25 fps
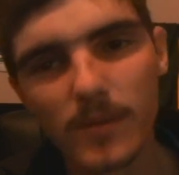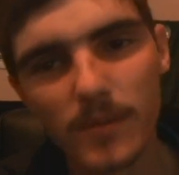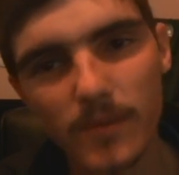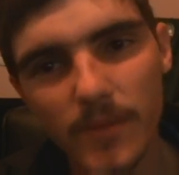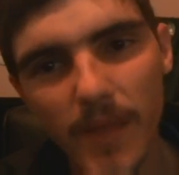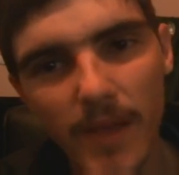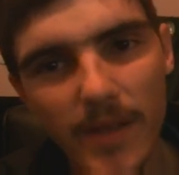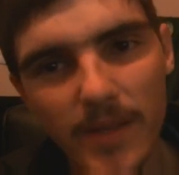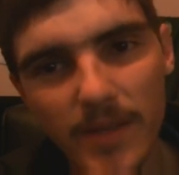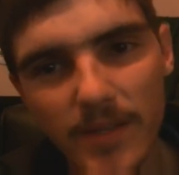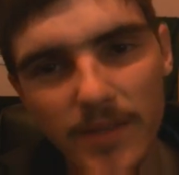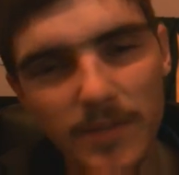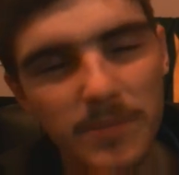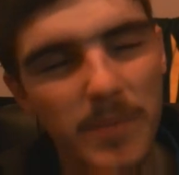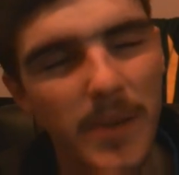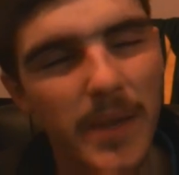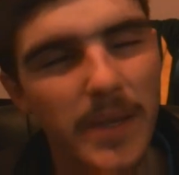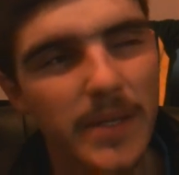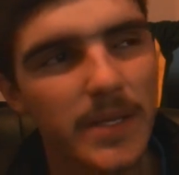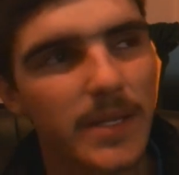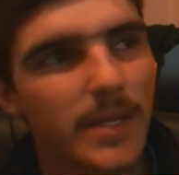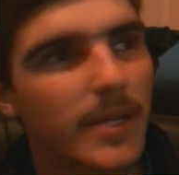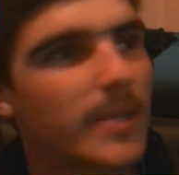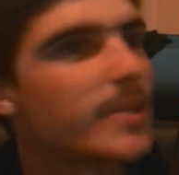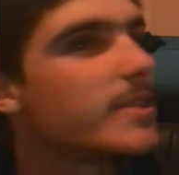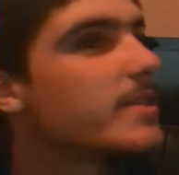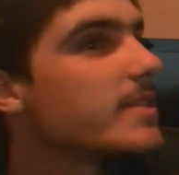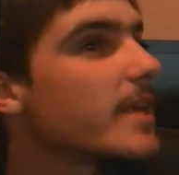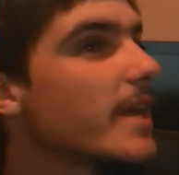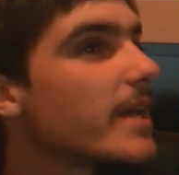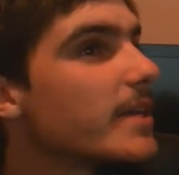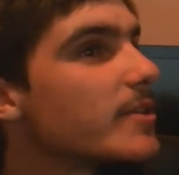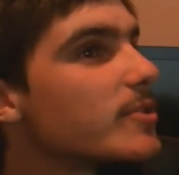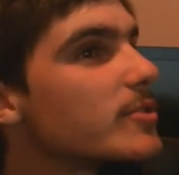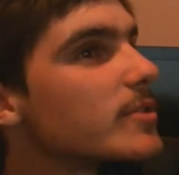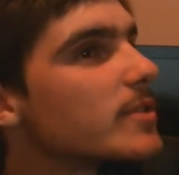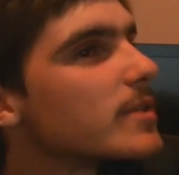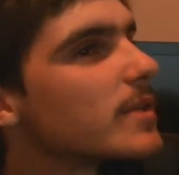That doesn't make any
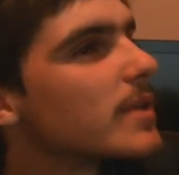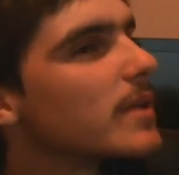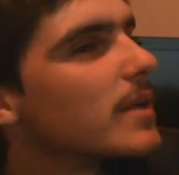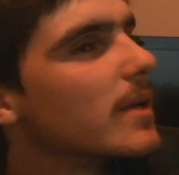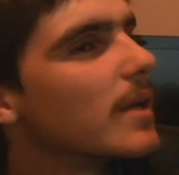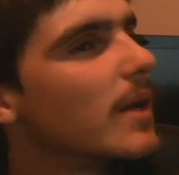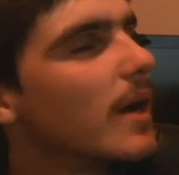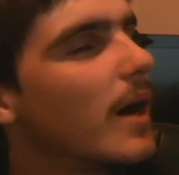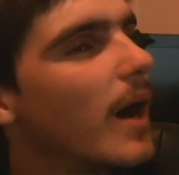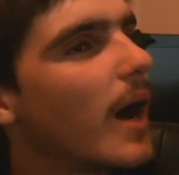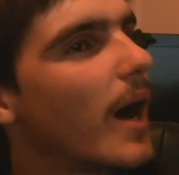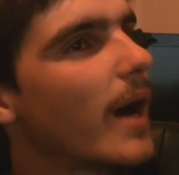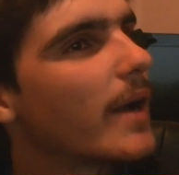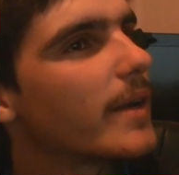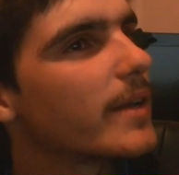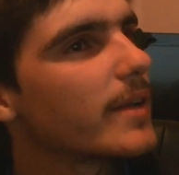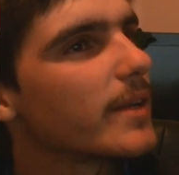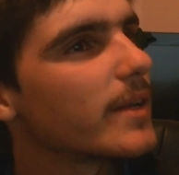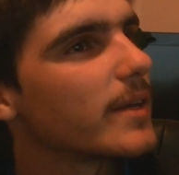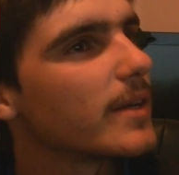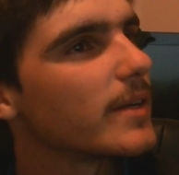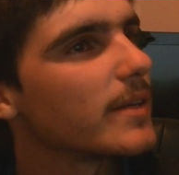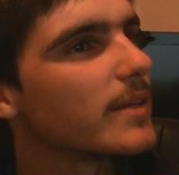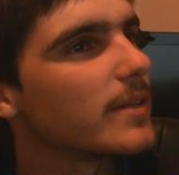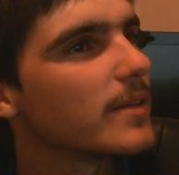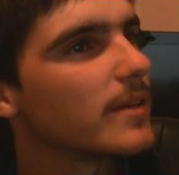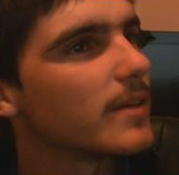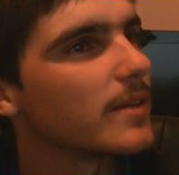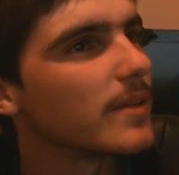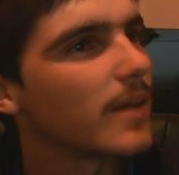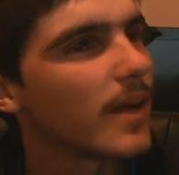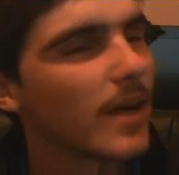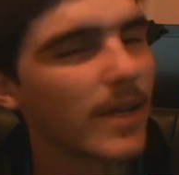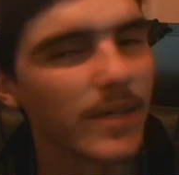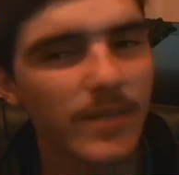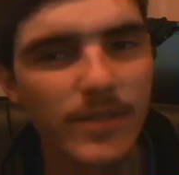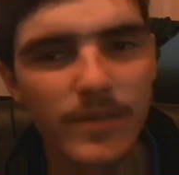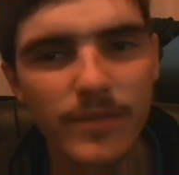sense. Under
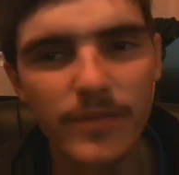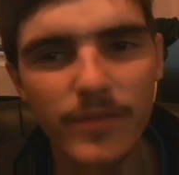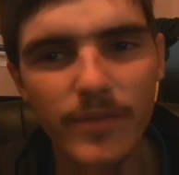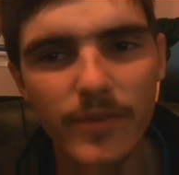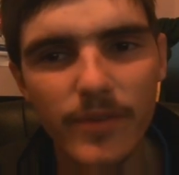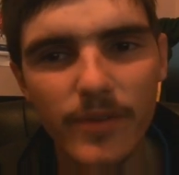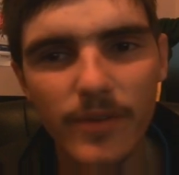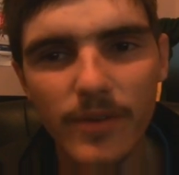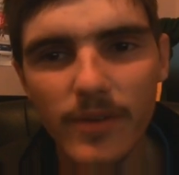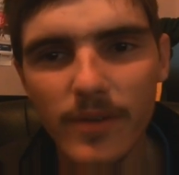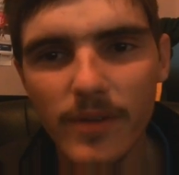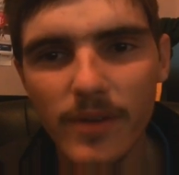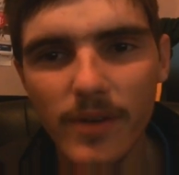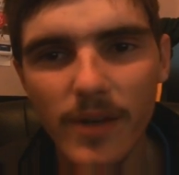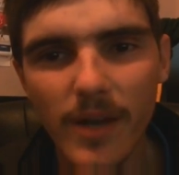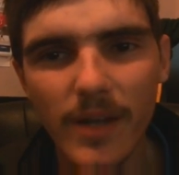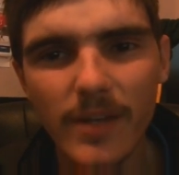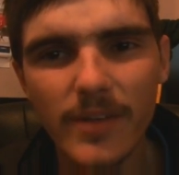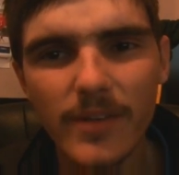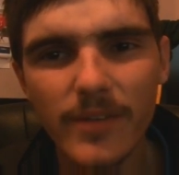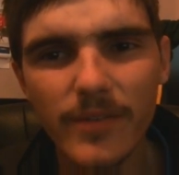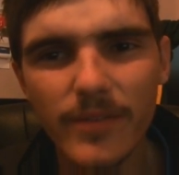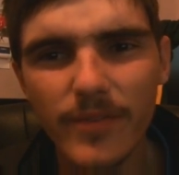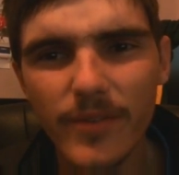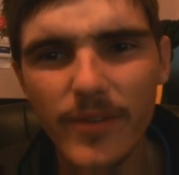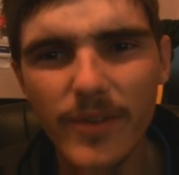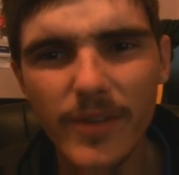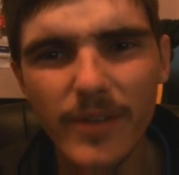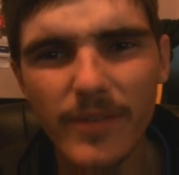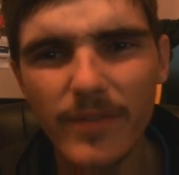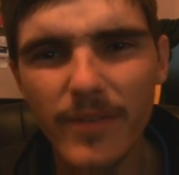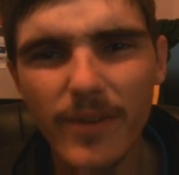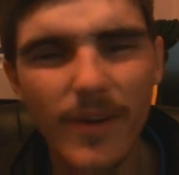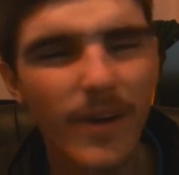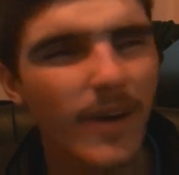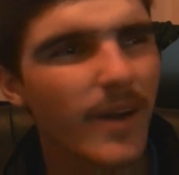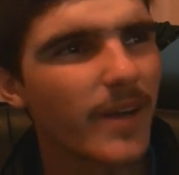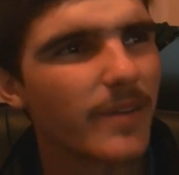
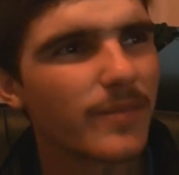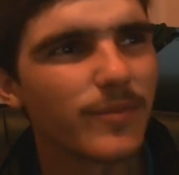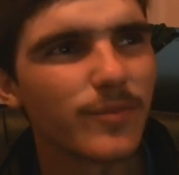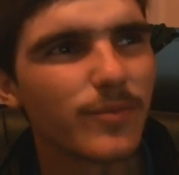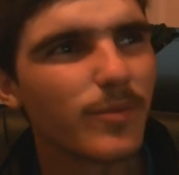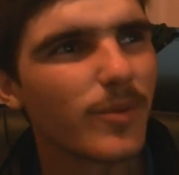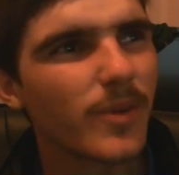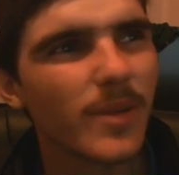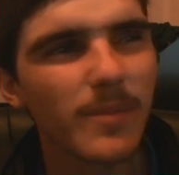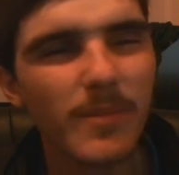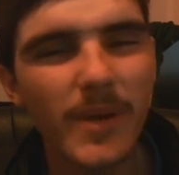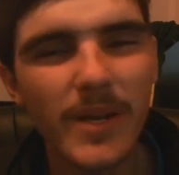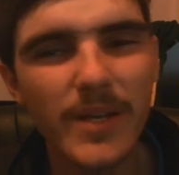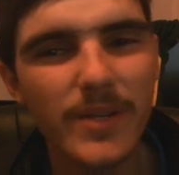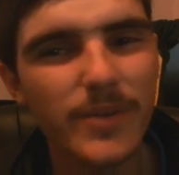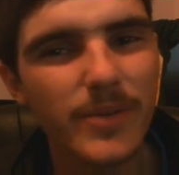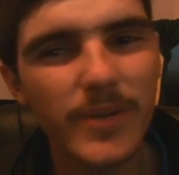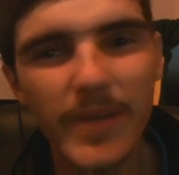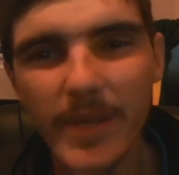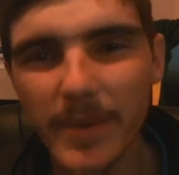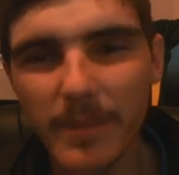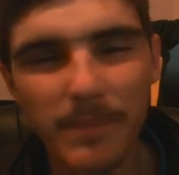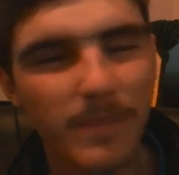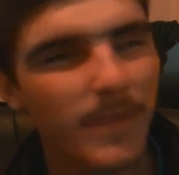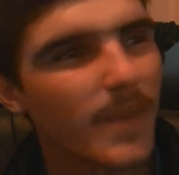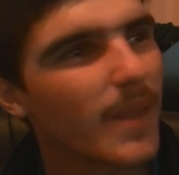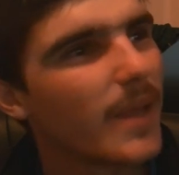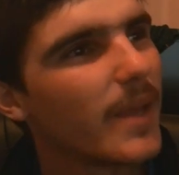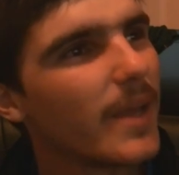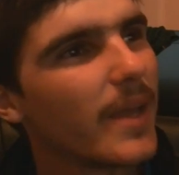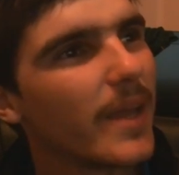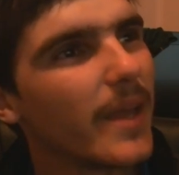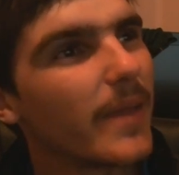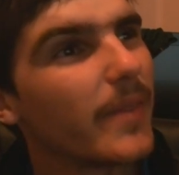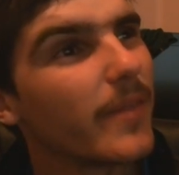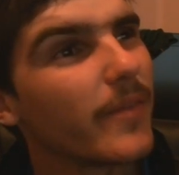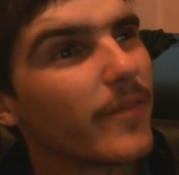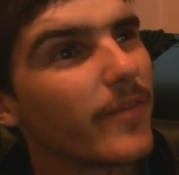35s, what am I doing?
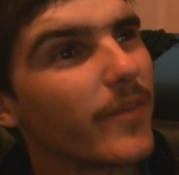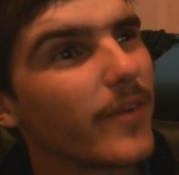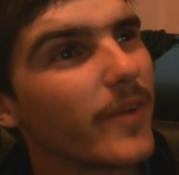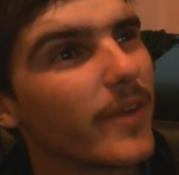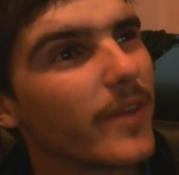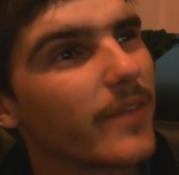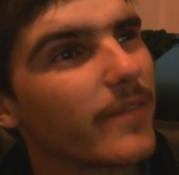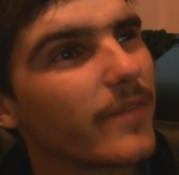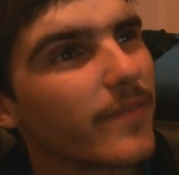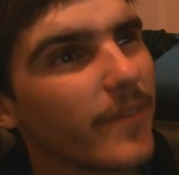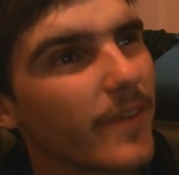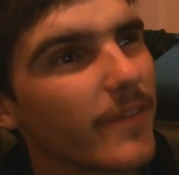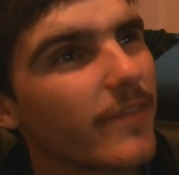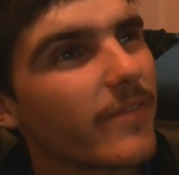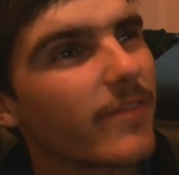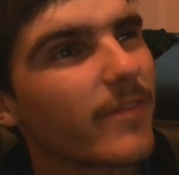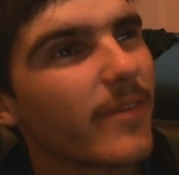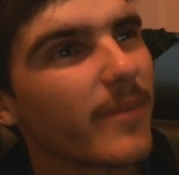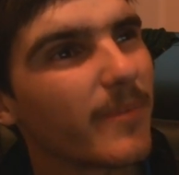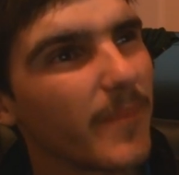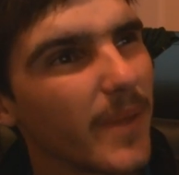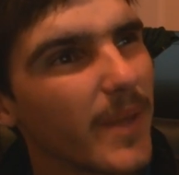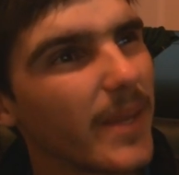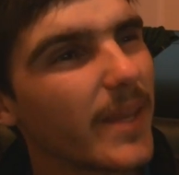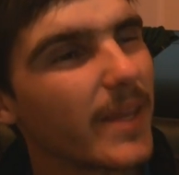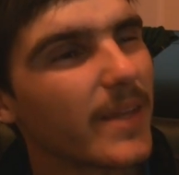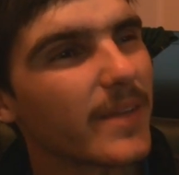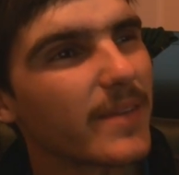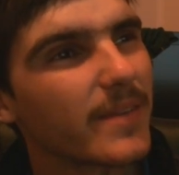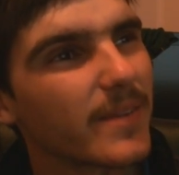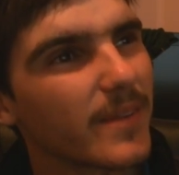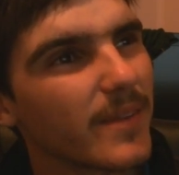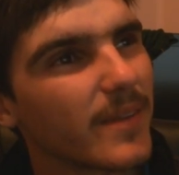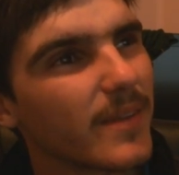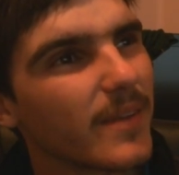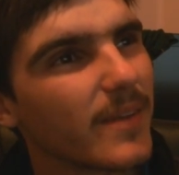In the 35th minute,